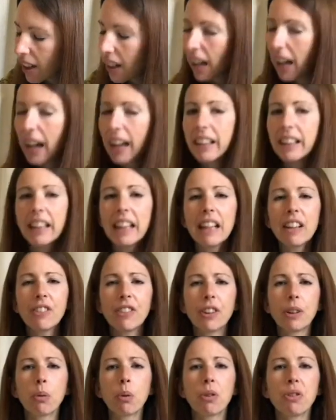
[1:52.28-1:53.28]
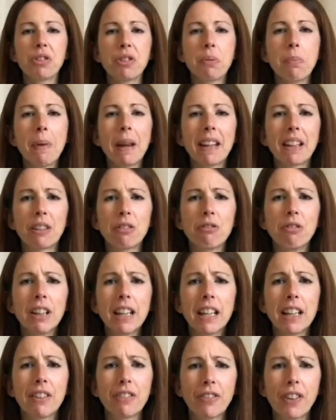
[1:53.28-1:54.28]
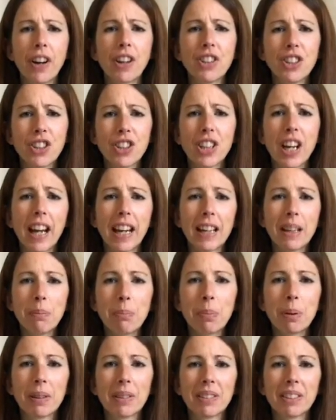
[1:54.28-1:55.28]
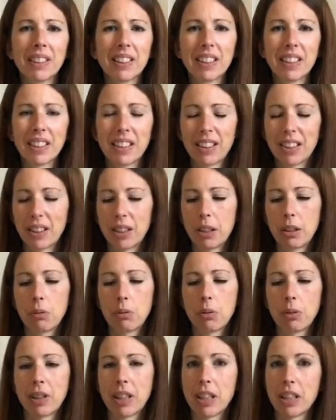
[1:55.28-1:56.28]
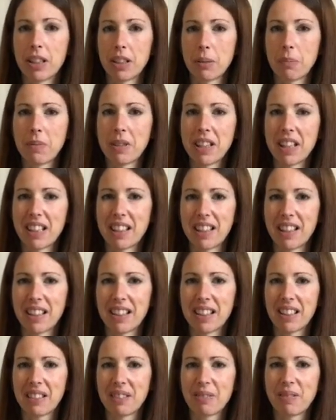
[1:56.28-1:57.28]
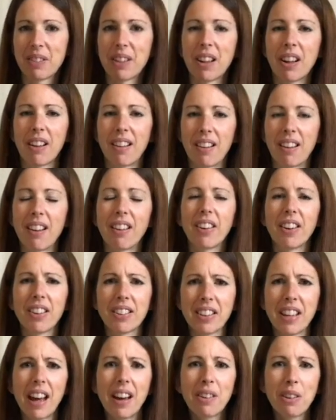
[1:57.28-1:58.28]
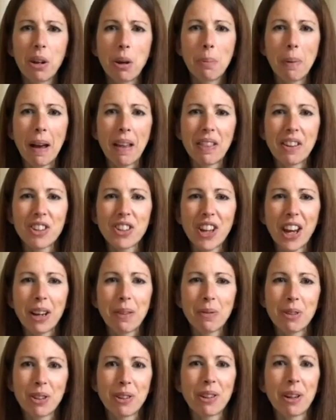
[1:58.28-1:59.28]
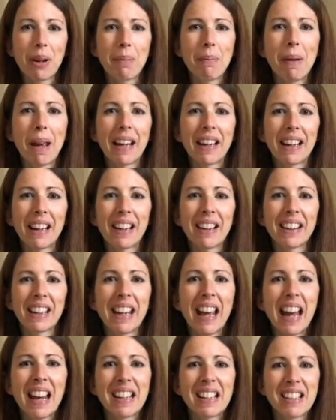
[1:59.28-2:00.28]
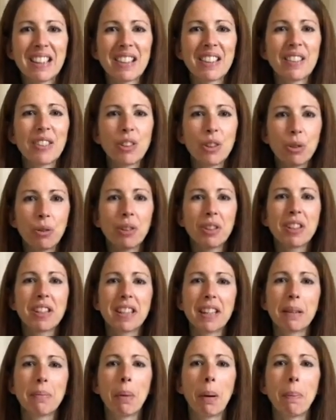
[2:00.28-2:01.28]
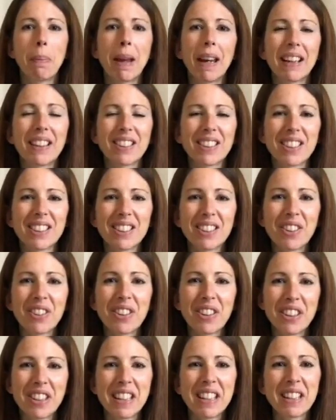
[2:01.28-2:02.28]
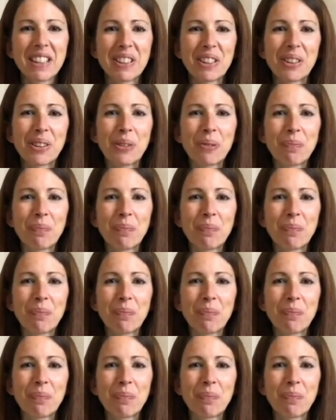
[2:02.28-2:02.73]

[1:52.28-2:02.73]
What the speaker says: And if you want to make a really fun shape, you will need some scissors. And I'll tell you about the shapes you can make at the end. You can see my pictures on the seesaw.